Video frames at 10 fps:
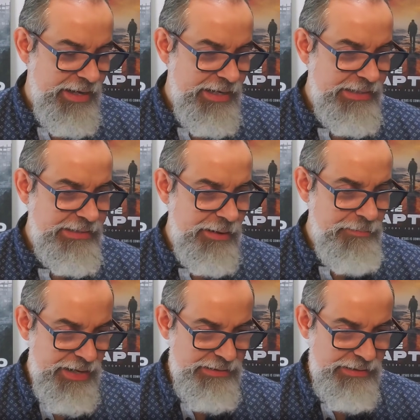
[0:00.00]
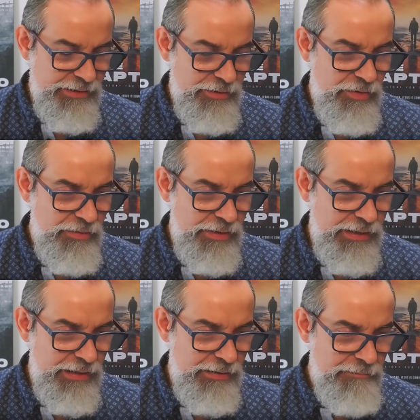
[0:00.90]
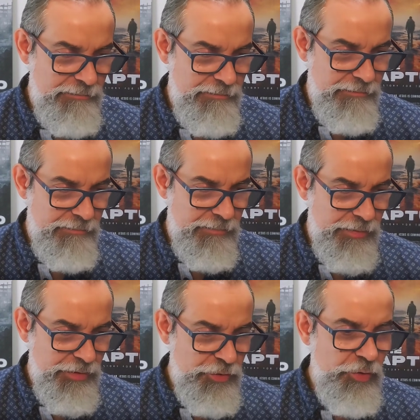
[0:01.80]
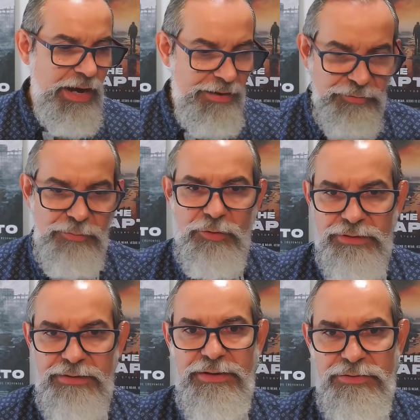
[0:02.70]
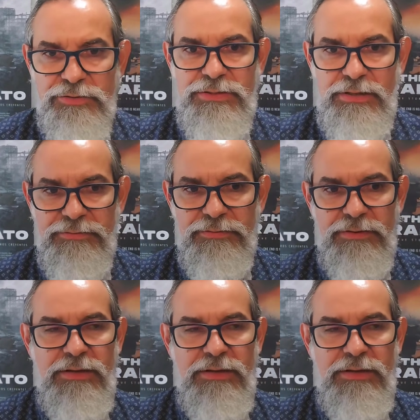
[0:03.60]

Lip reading: It's amazing, you have to motivate yourself.